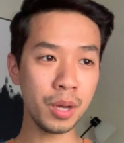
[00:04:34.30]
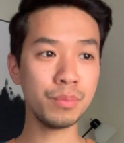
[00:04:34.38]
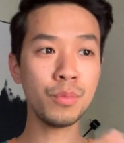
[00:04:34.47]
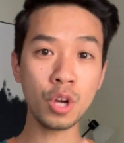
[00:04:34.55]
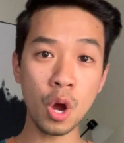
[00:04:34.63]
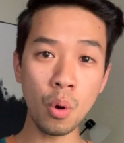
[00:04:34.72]

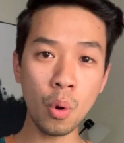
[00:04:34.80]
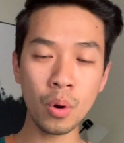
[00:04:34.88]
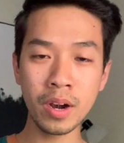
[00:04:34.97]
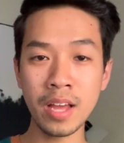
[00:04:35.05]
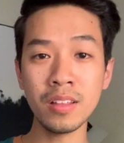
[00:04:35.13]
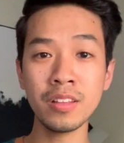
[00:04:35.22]

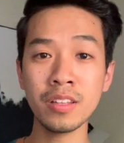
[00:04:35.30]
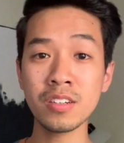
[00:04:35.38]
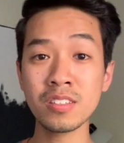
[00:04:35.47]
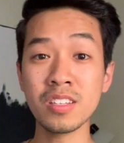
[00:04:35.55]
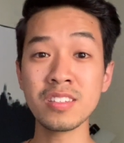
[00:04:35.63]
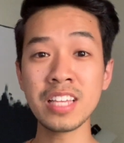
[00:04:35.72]
cohort, and then
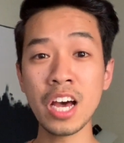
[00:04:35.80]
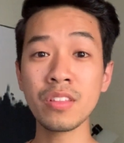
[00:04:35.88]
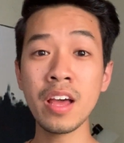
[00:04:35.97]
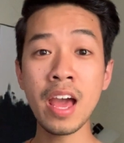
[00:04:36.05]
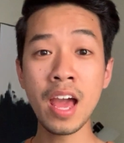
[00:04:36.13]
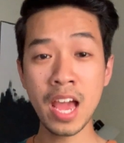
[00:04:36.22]
there's the
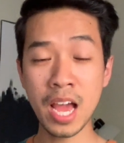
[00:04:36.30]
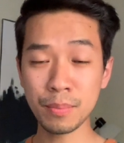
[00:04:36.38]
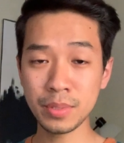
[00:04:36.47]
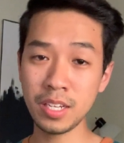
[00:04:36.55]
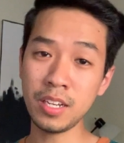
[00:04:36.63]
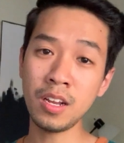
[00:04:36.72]

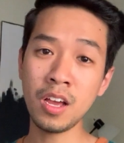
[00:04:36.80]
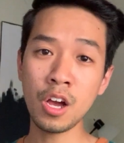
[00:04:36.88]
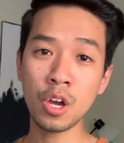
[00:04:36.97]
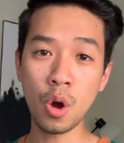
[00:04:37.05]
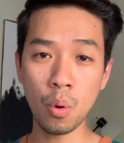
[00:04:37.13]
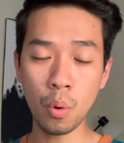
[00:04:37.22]
Southampton
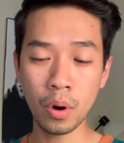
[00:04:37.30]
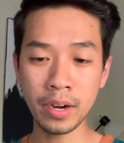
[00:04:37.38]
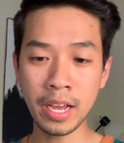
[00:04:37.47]
cohort,